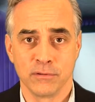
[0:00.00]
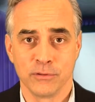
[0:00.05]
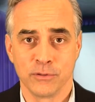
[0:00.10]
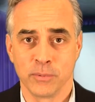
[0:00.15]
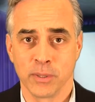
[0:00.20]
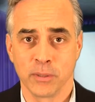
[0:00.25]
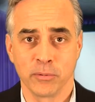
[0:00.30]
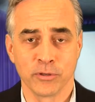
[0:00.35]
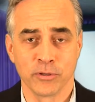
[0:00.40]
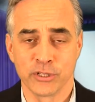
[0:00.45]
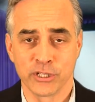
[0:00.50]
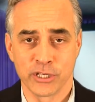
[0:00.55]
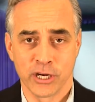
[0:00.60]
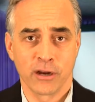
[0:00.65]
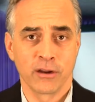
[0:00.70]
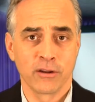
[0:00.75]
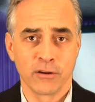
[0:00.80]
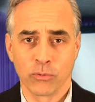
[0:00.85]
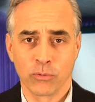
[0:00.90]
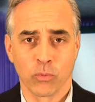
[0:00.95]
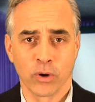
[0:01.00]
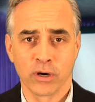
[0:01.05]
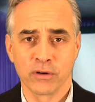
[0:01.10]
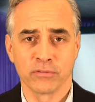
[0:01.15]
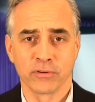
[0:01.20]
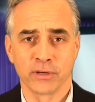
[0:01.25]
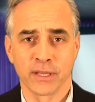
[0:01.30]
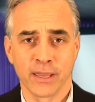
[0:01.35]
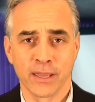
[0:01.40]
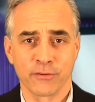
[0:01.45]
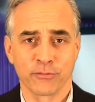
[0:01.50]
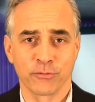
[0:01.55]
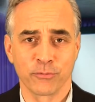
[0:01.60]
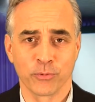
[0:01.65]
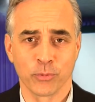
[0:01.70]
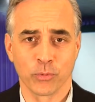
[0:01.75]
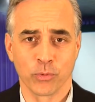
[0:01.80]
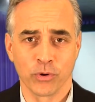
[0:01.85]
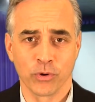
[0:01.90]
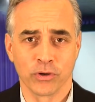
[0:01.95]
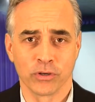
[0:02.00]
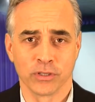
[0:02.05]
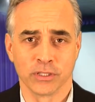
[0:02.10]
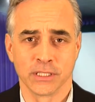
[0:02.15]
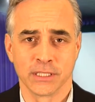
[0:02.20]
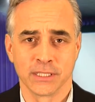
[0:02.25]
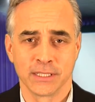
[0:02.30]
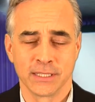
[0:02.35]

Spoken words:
to be able to share your wonderful gifts with the world.